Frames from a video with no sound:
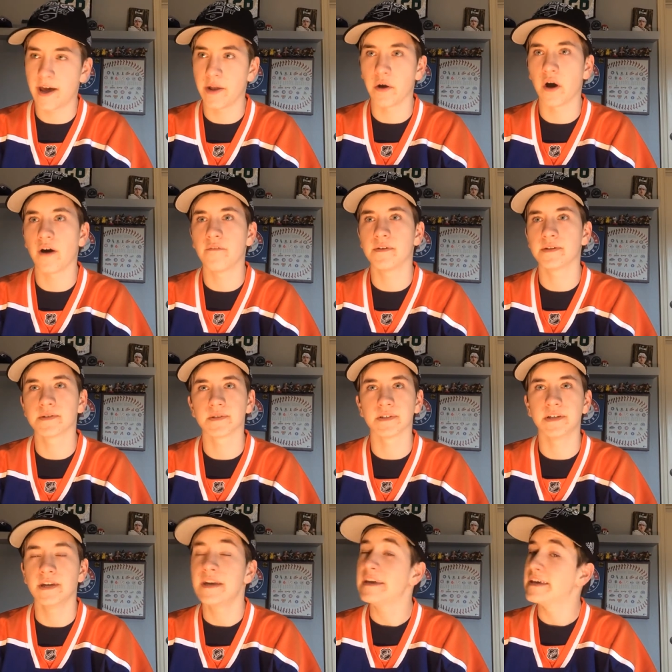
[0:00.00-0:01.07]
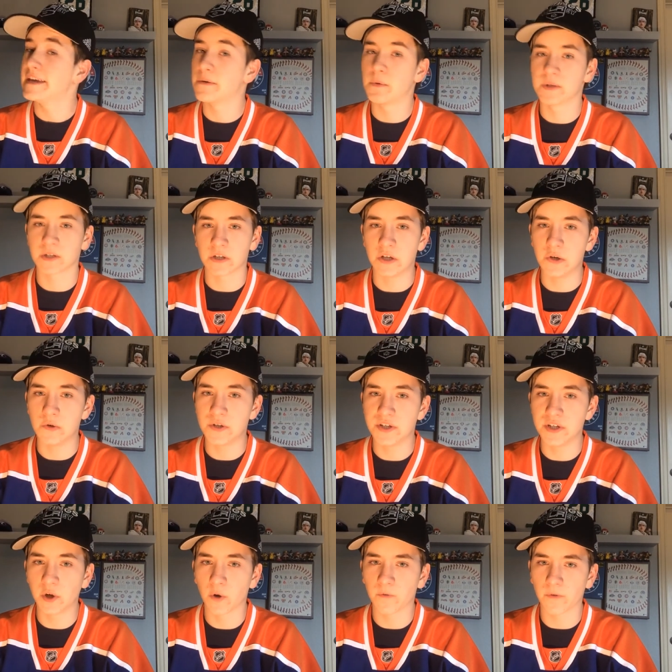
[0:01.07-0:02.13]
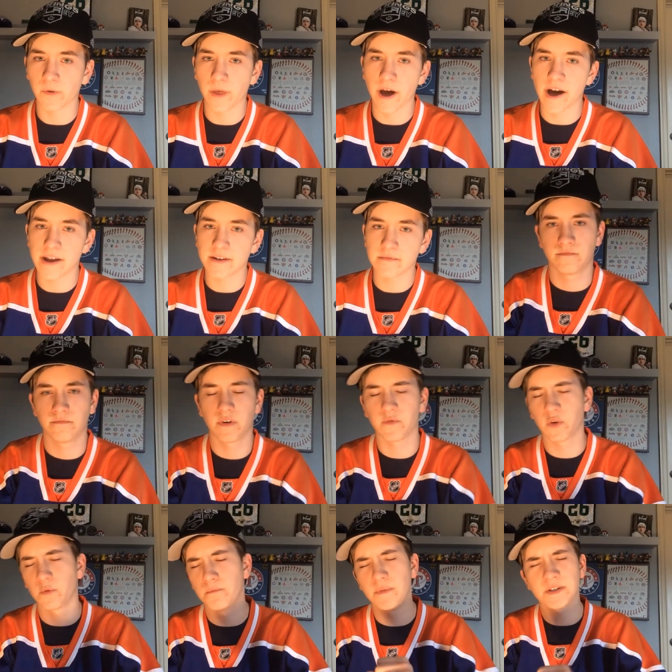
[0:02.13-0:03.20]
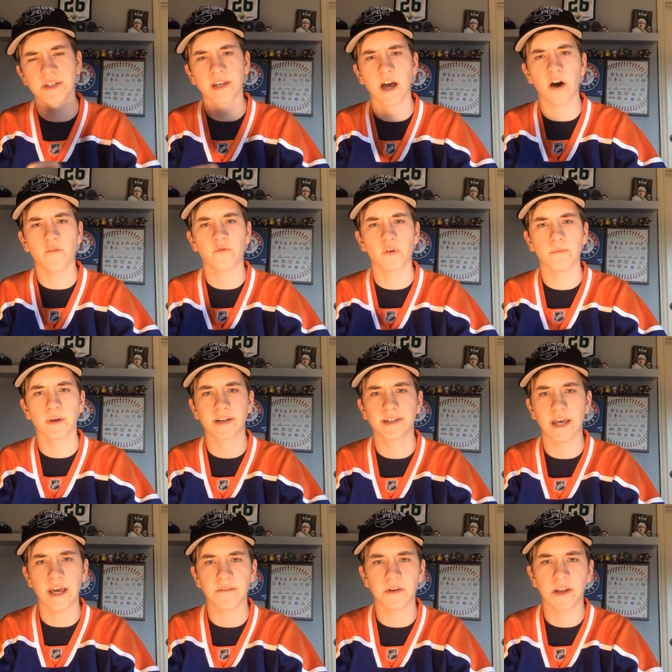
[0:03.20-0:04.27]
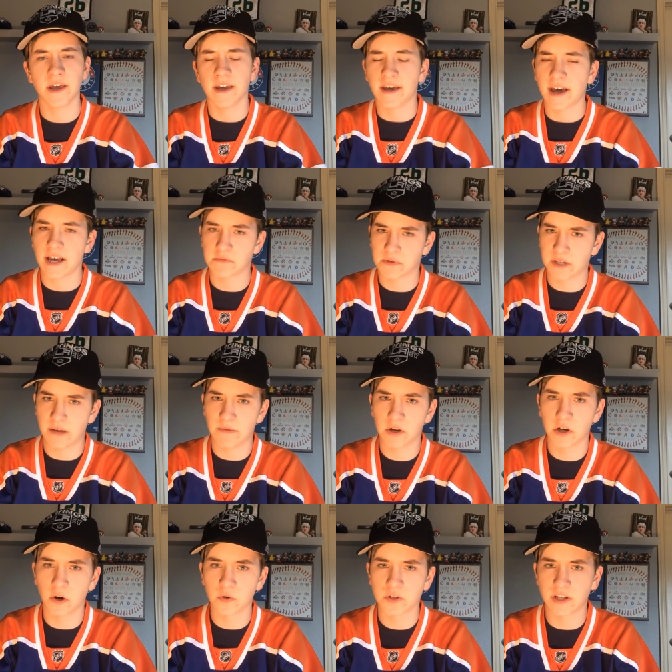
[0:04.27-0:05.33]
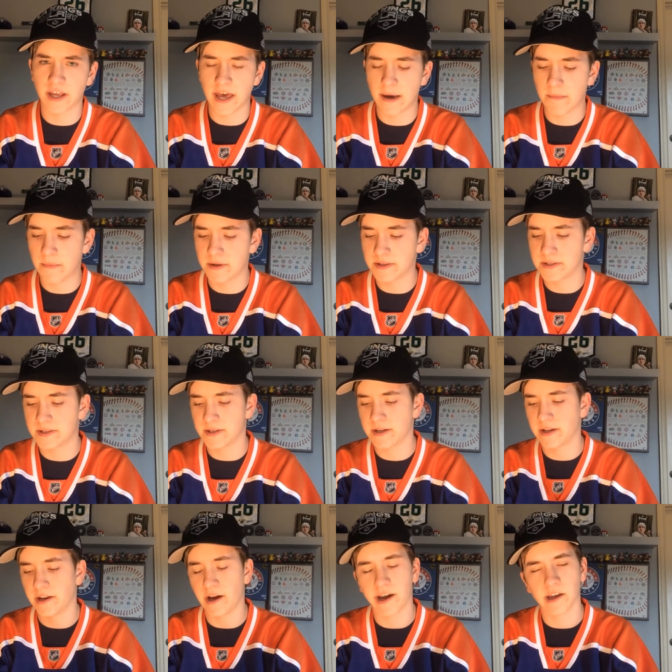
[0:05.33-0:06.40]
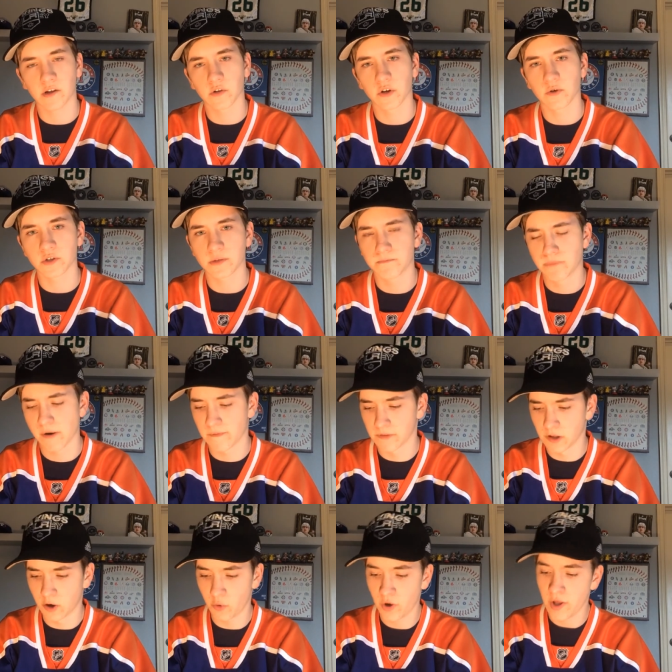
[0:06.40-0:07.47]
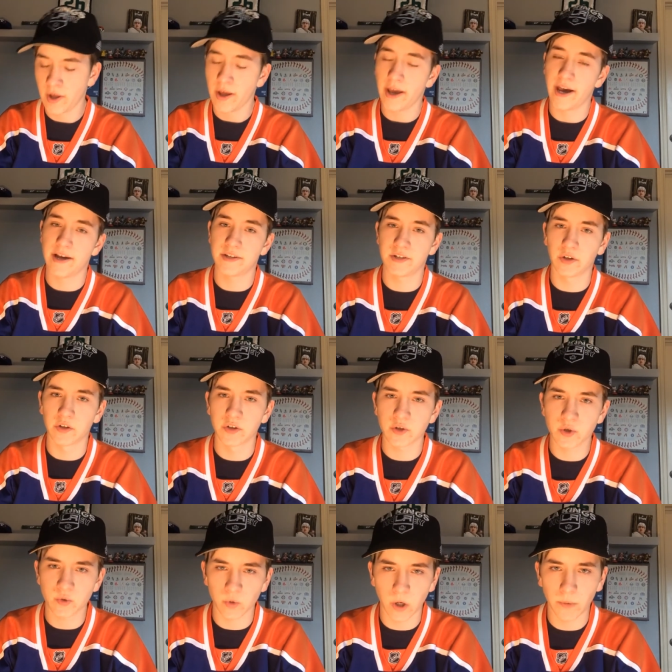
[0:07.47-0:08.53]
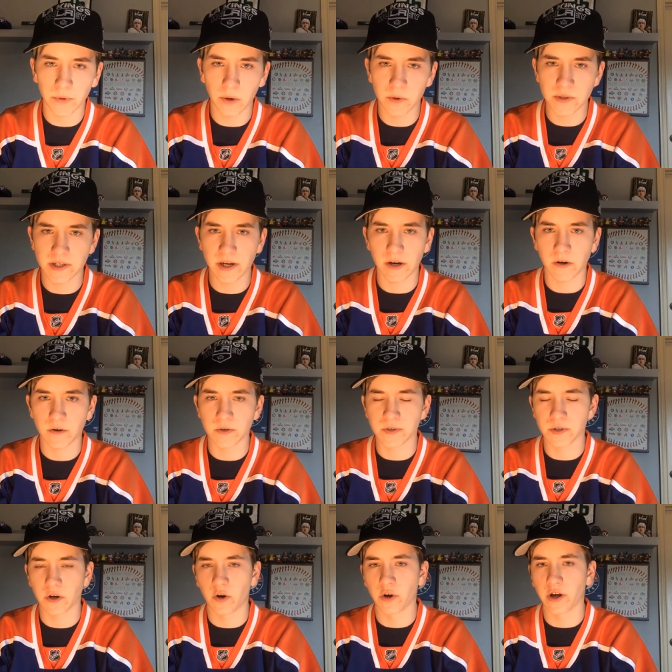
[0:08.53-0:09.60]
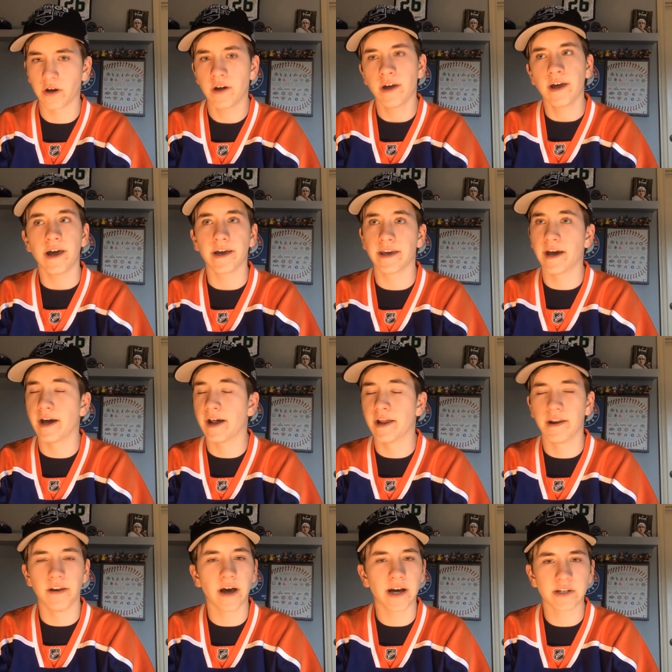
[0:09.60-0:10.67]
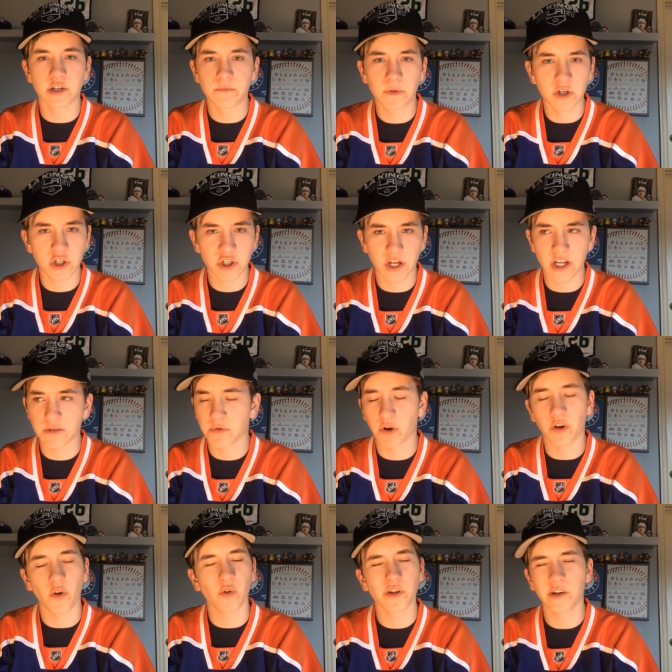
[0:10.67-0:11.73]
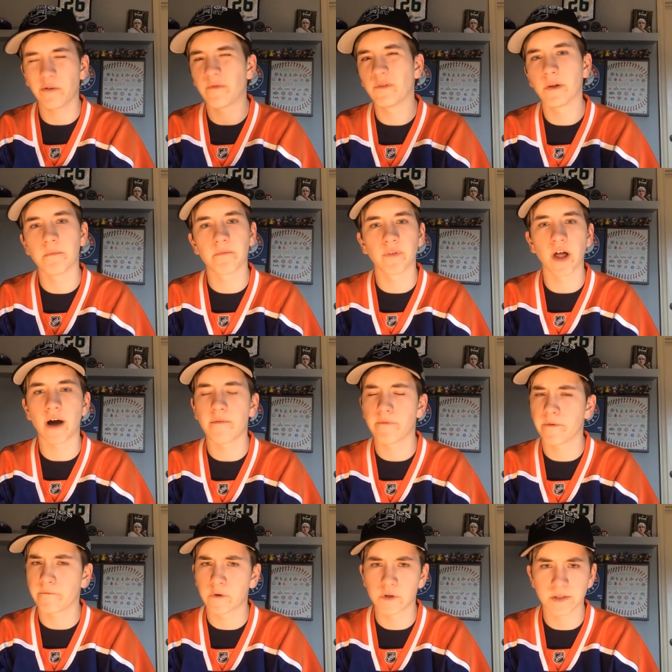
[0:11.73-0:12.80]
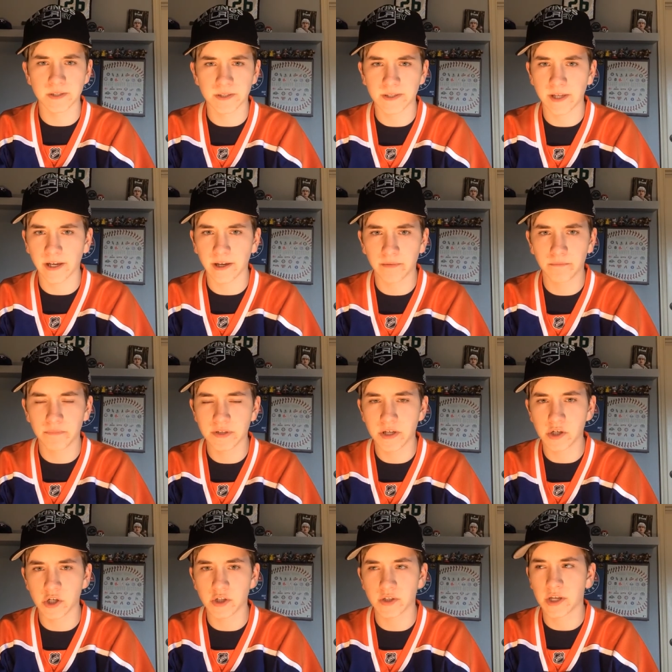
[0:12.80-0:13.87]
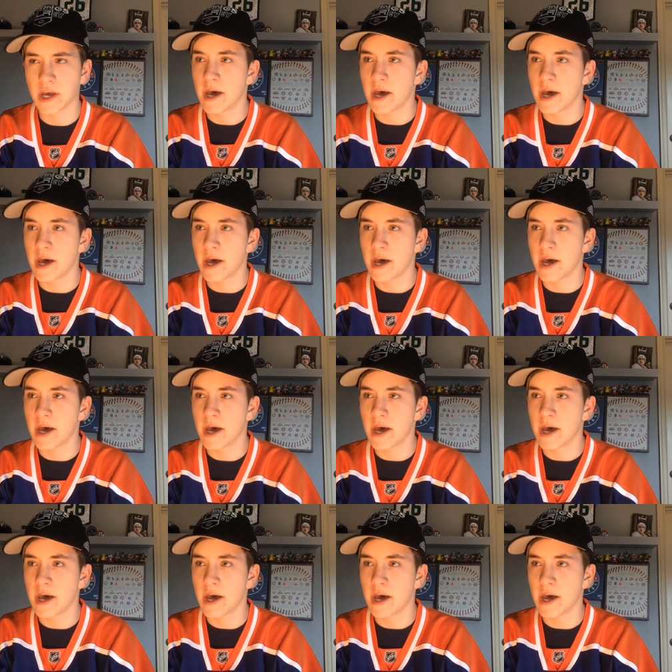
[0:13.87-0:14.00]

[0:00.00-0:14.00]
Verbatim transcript: And obviously, it was a huge deal for that. Buffalo missing out from McDavid as McDavid goes to Edmonton, Eichel goes to Buffalo, and Dylan Strome goes to Arizona. Again, not too much change, but only a flip flop the first and second positions,